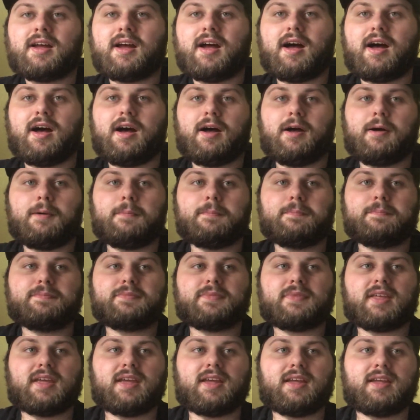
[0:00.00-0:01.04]

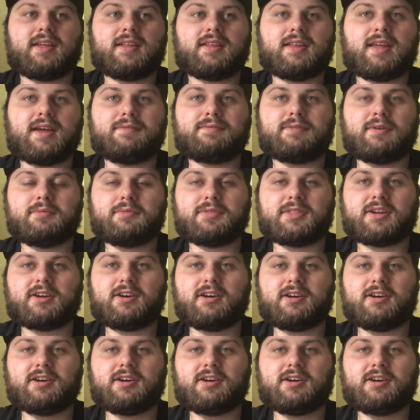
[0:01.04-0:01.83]
and have fun with the